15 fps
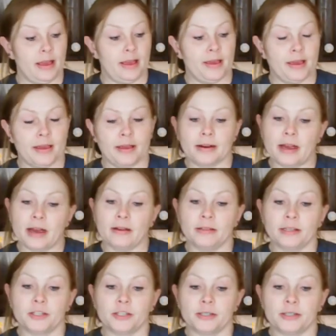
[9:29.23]
And I'll
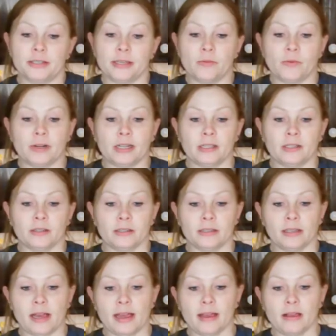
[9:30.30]
let you see what it looks
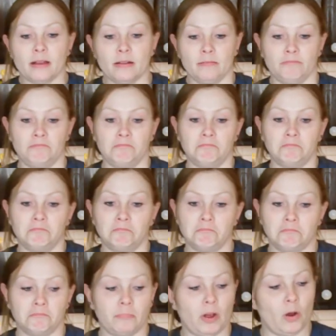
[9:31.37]
like
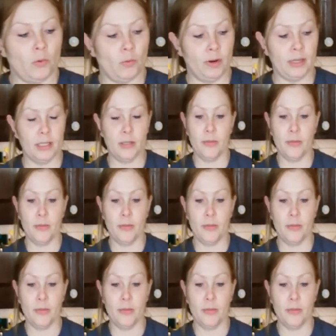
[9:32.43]
when it's